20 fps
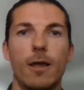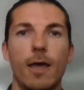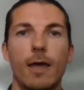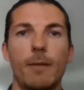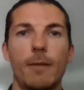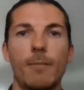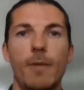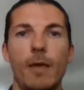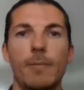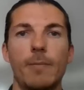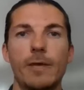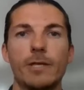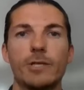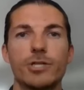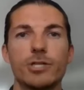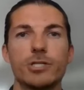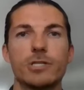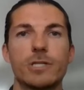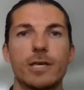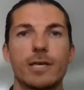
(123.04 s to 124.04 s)
And maybe
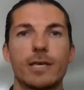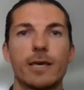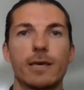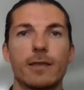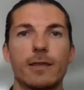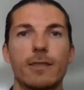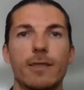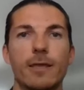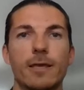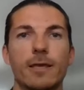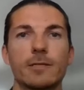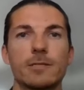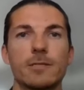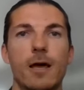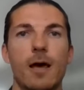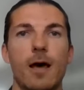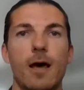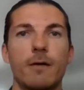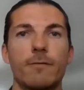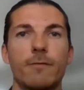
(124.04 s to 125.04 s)
just to kick things
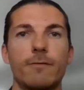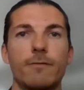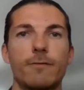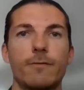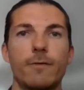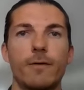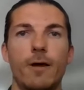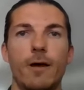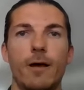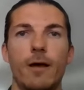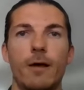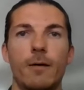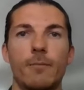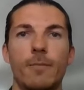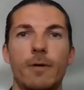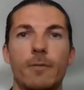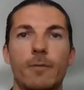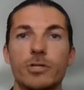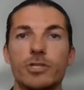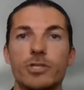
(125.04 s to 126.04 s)
off,
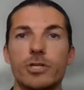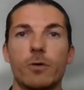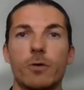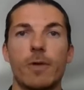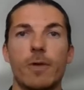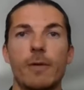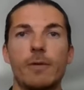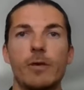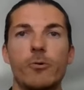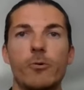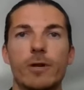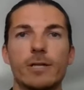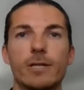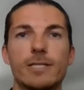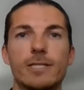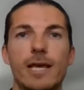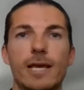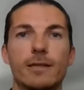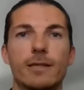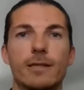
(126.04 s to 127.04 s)
and Michelle, maybe you want
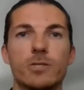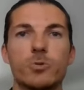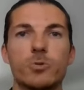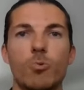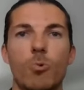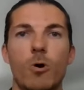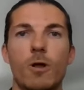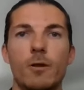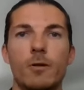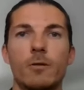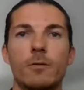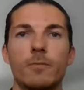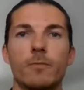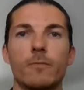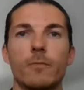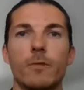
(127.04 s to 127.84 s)
to take this one.